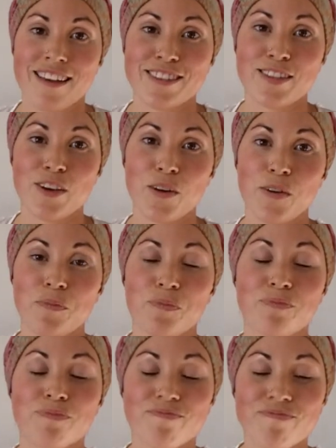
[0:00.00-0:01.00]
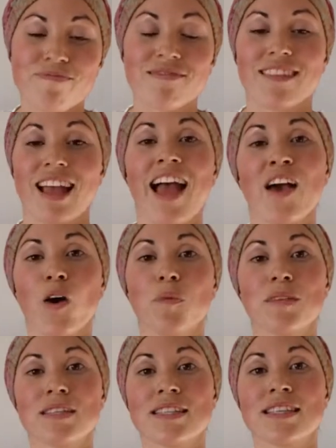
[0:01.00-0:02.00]
So I
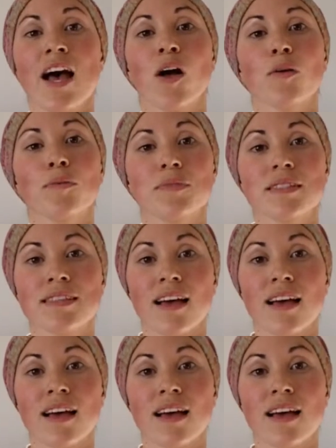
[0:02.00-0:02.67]
hope this has helped.